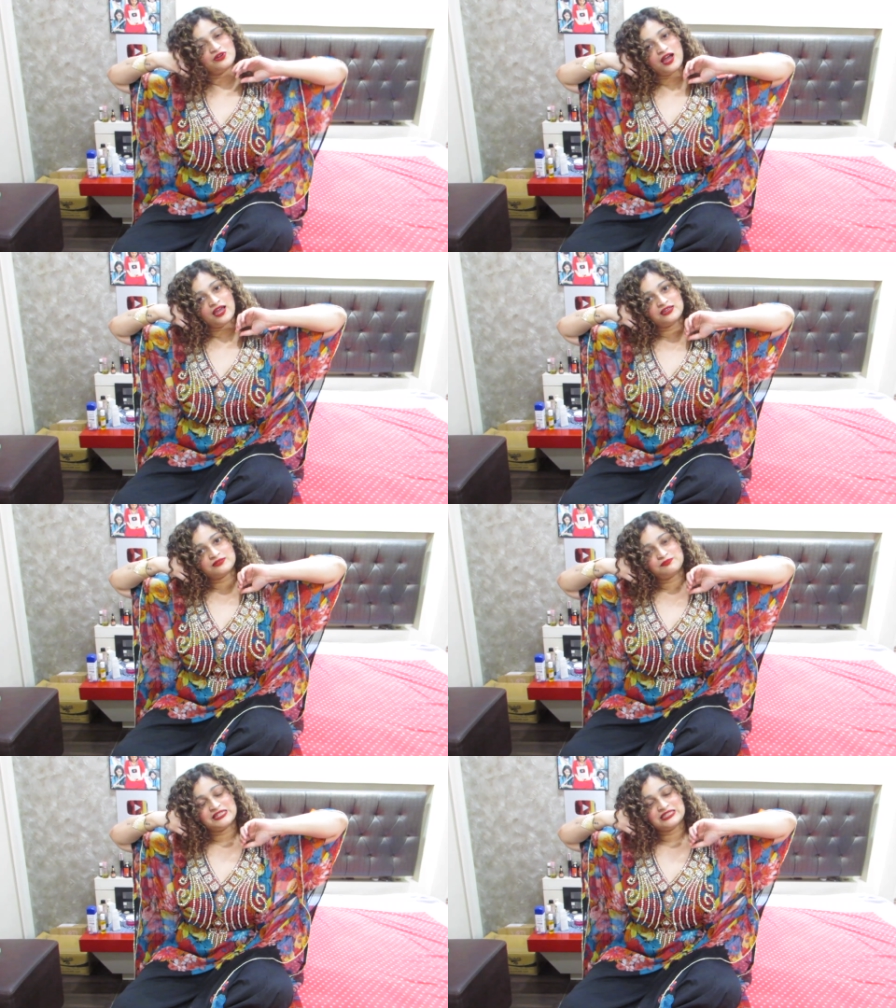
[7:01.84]

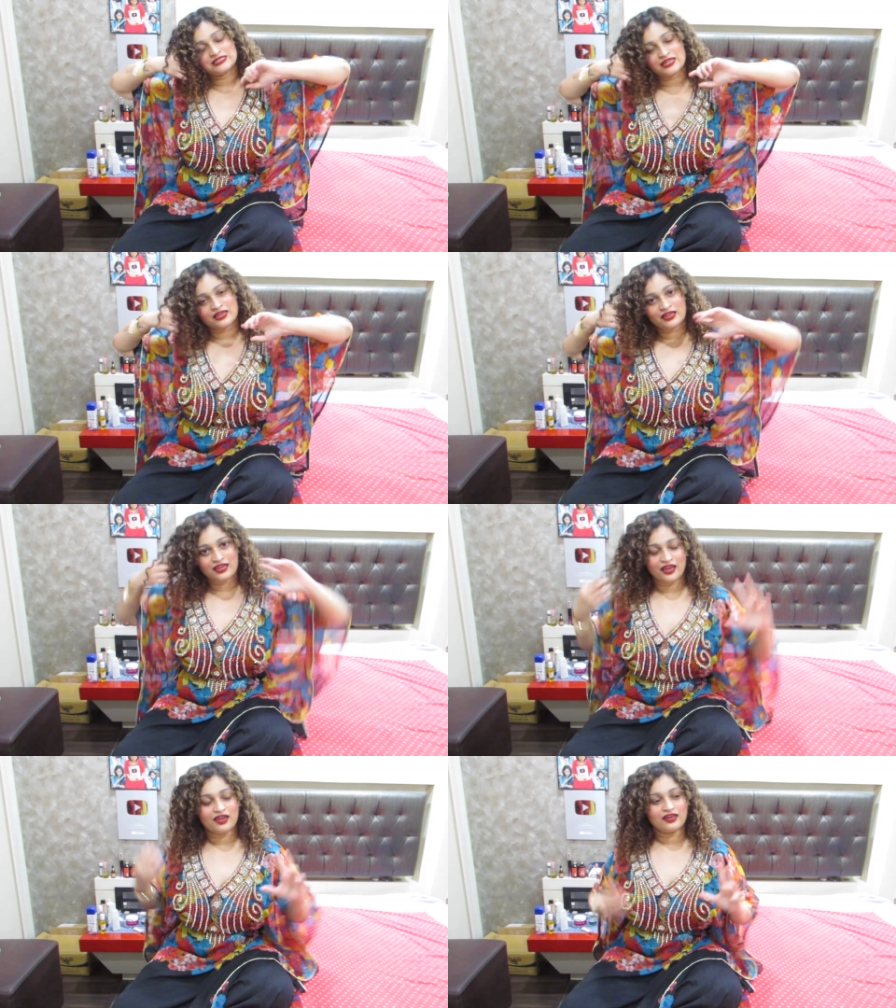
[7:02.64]
guys. Please take
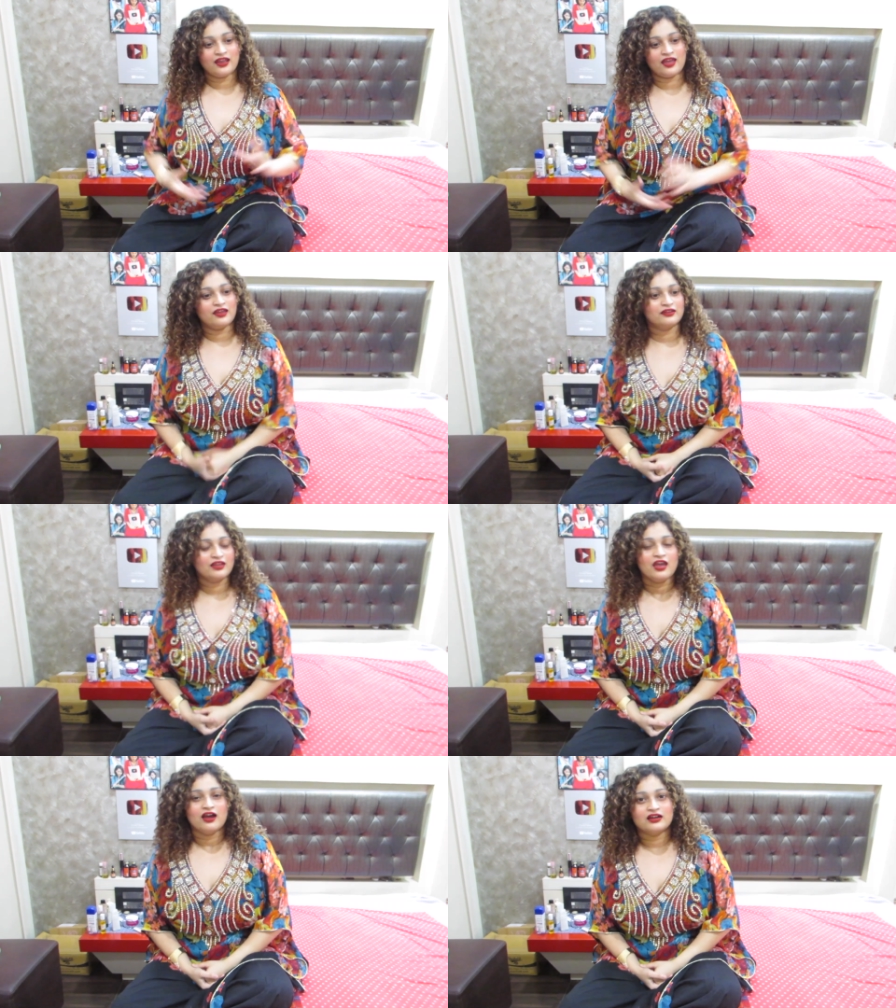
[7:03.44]
care and
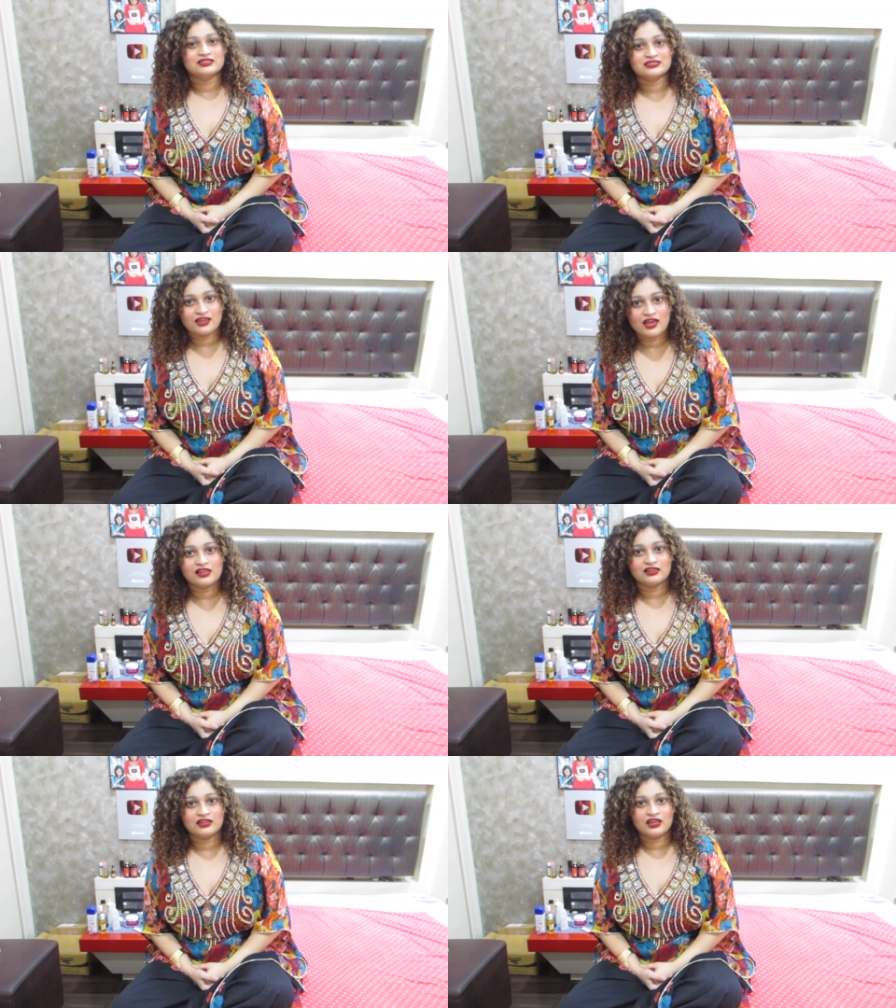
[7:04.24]
uh, stay
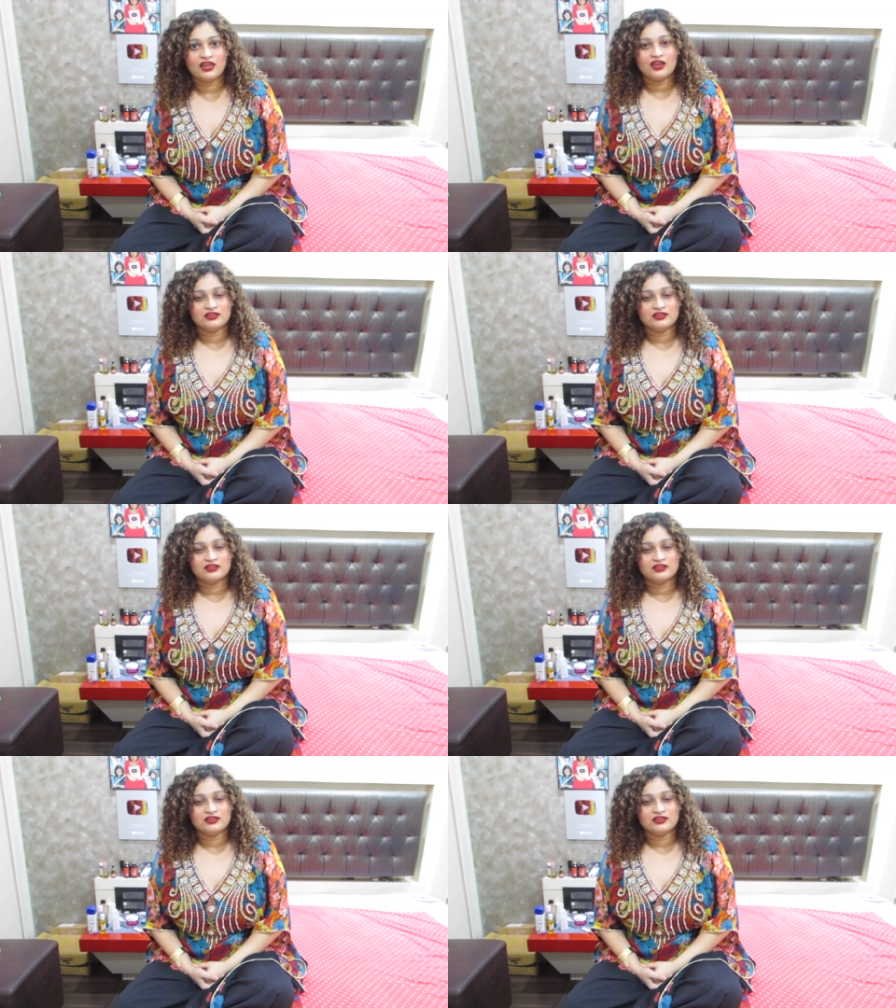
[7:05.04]
healthy.